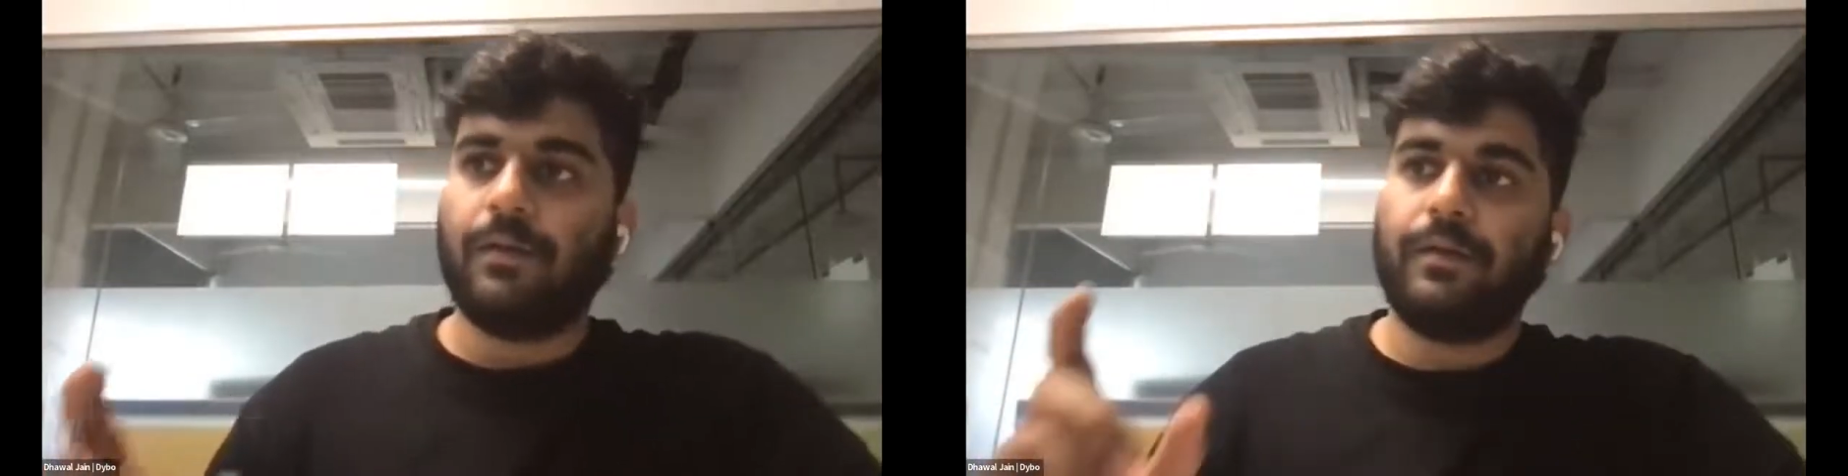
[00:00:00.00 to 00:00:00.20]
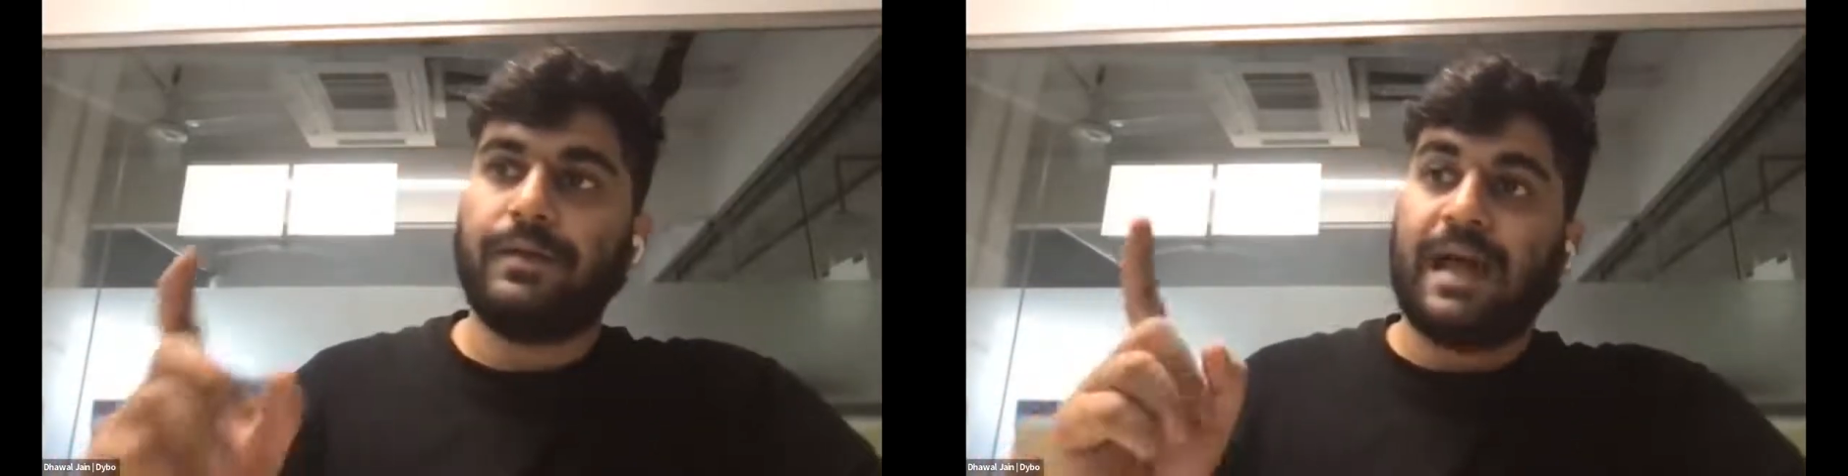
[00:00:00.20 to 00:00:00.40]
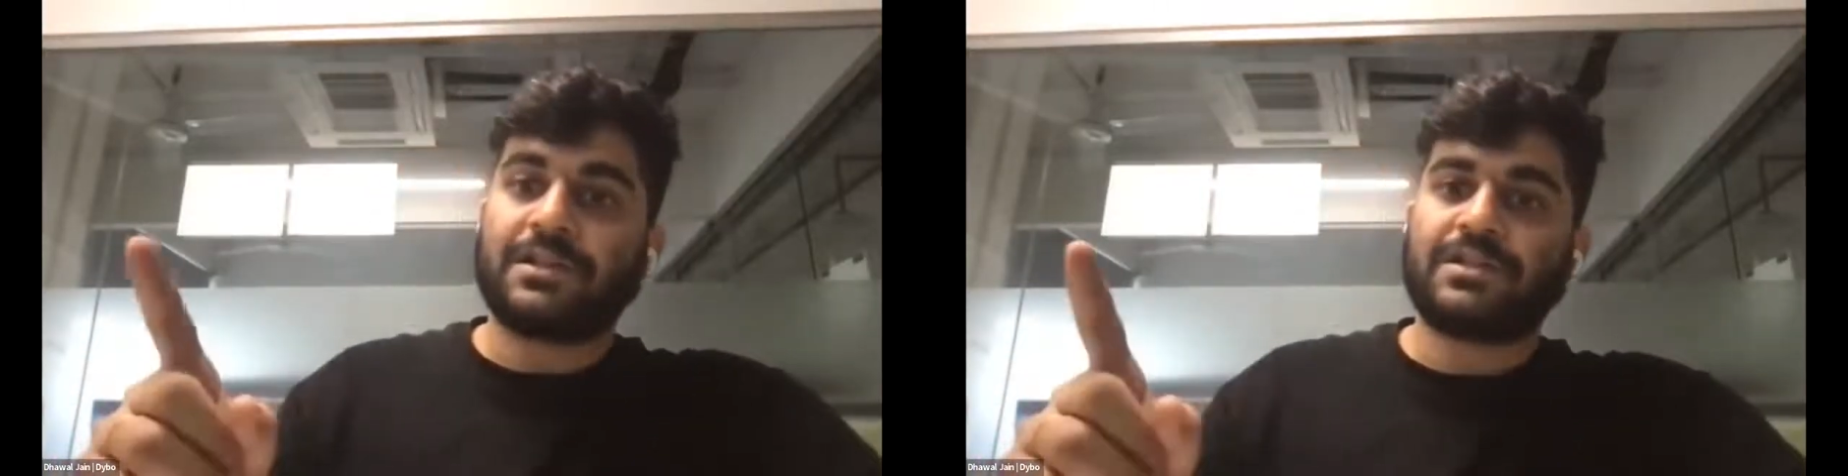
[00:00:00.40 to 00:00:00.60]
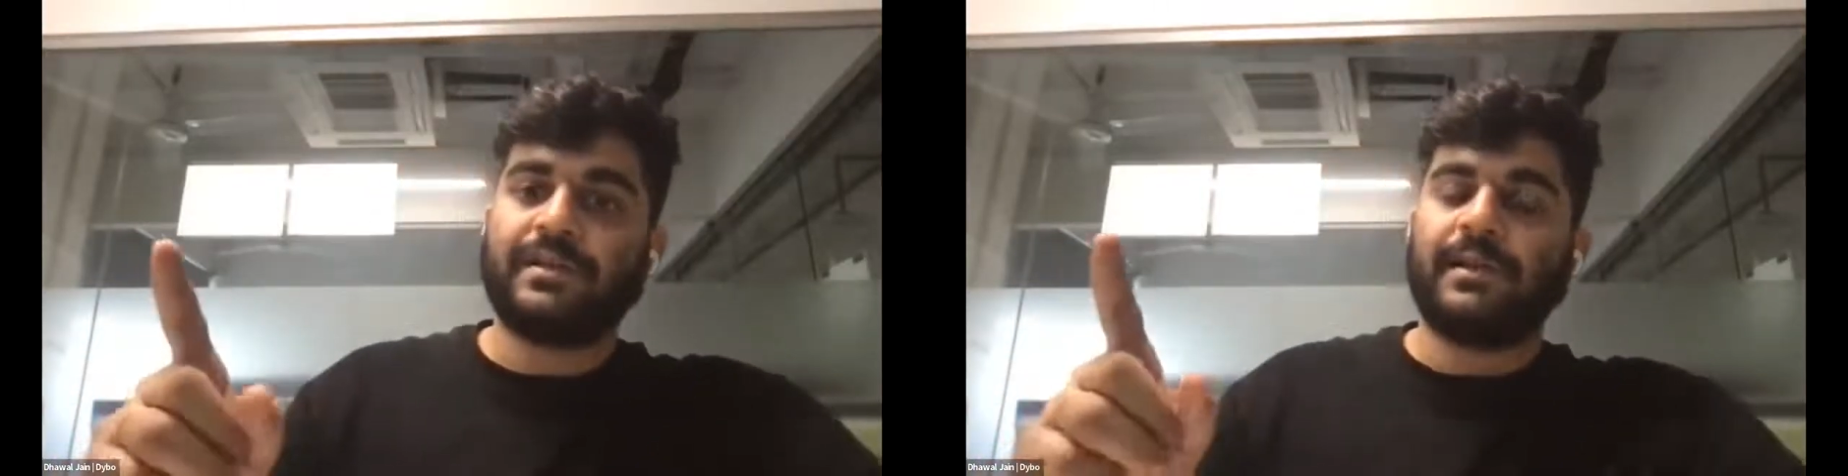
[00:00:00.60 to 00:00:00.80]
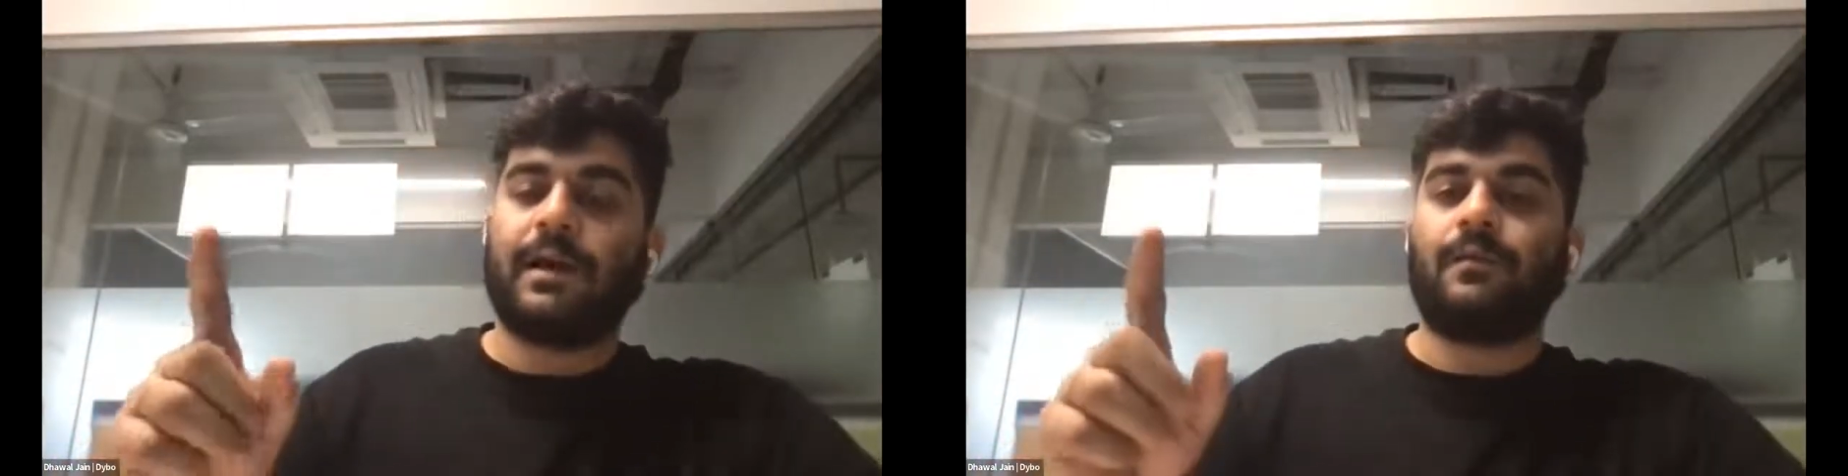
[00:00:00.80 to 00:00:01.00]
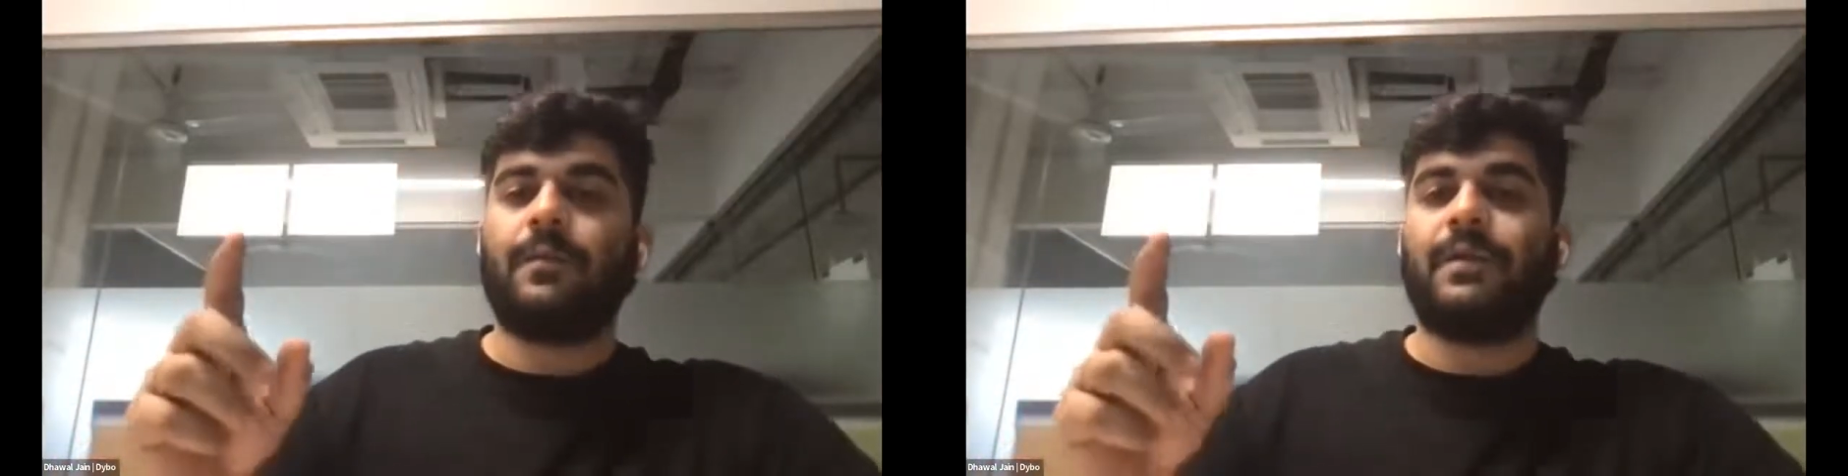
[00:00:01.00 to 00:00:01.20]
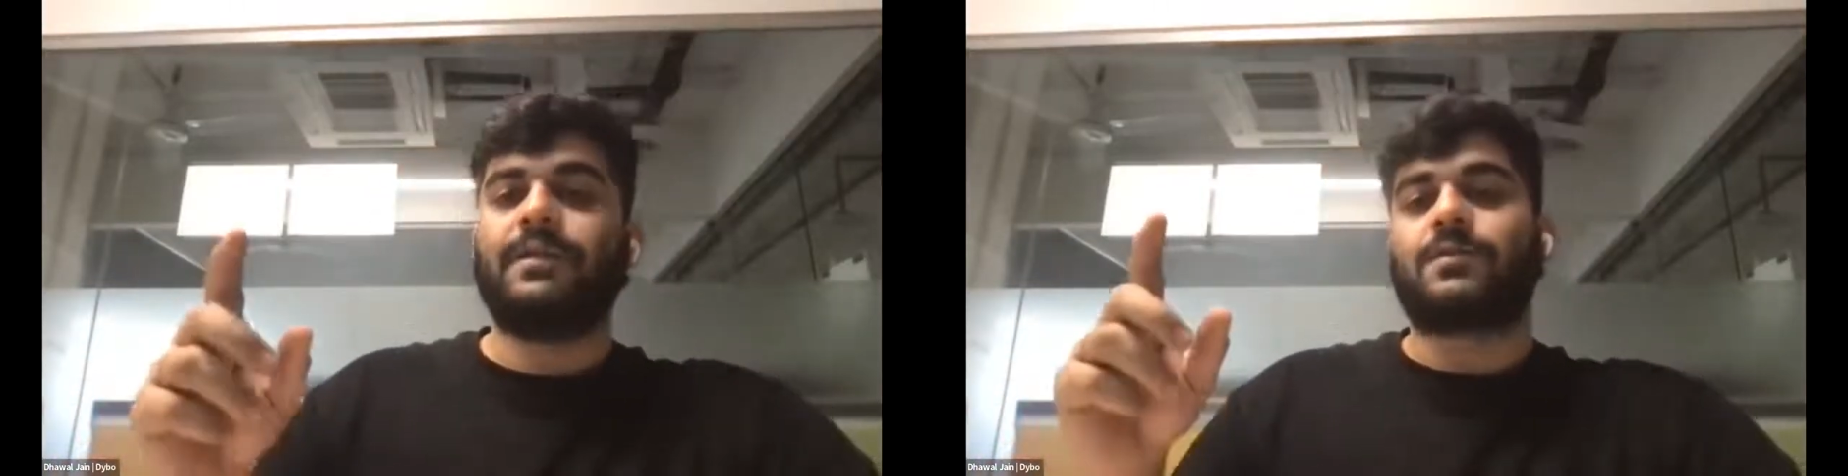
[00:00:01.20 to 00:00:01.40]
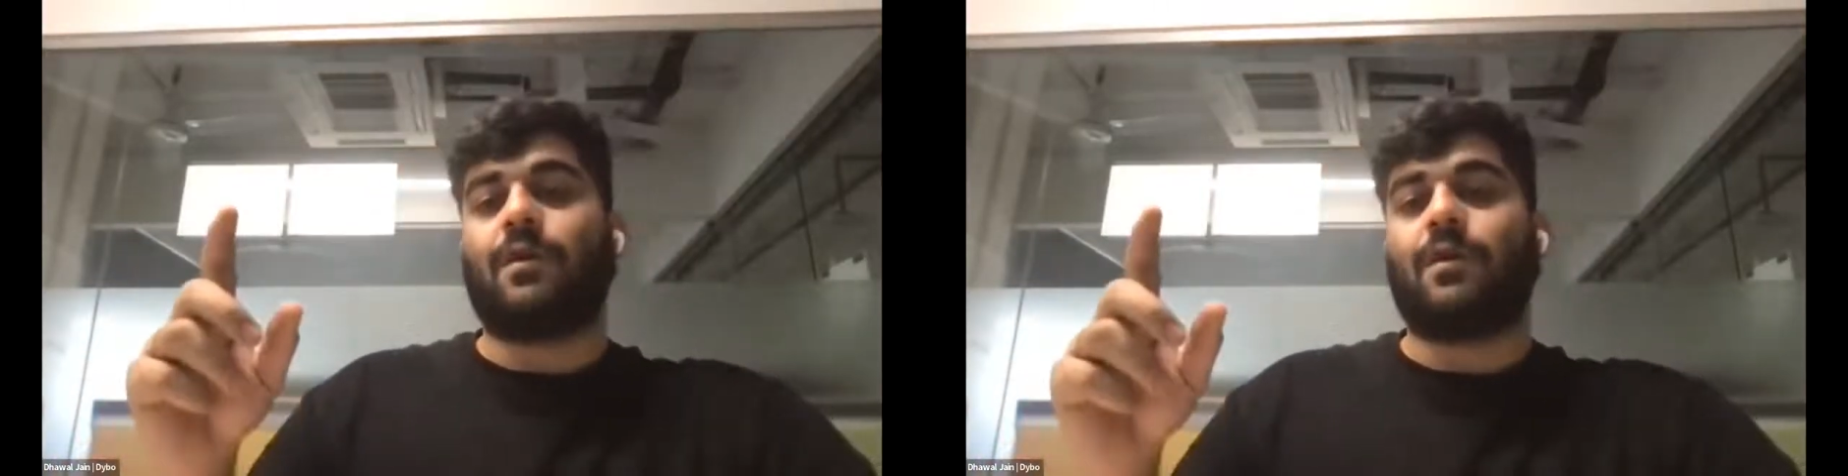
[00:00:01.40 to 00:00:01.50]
national governments